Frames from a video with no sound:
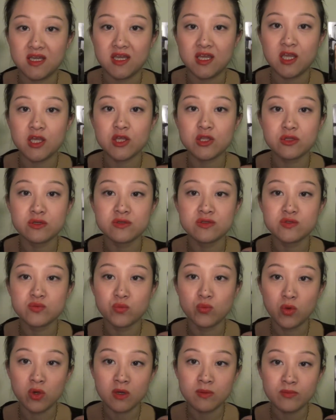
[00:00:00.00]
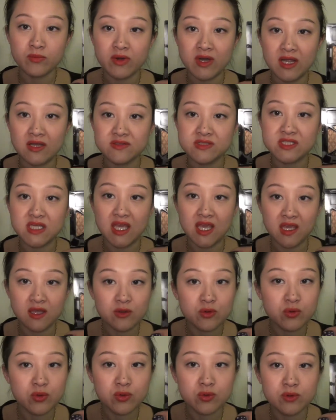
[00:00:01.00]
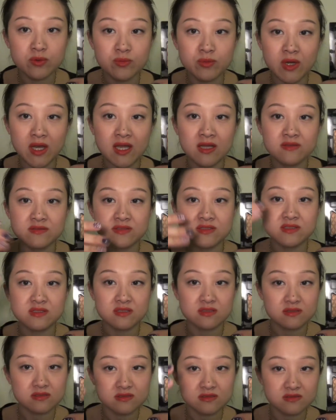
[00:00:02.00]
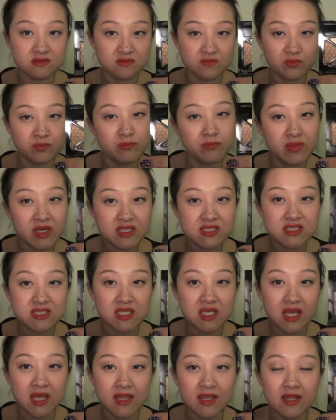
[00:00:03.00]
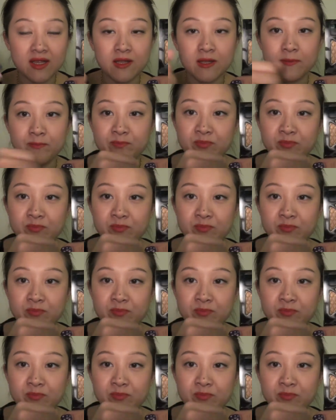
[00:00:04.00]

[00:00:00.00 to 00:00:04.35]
includes warm browns and cool browns mixed together.